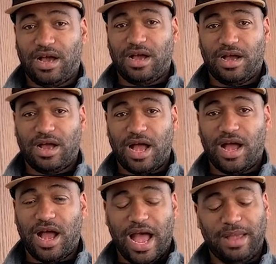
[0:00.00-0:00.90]

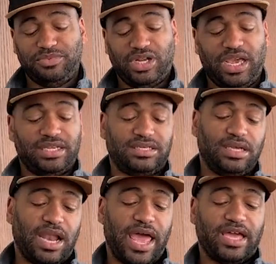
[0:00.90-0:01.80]
object,
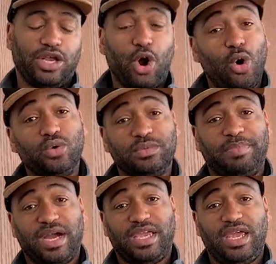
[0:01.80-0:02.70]
like an old
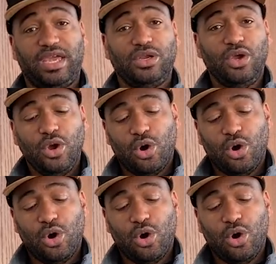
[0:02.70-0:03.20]
bucket,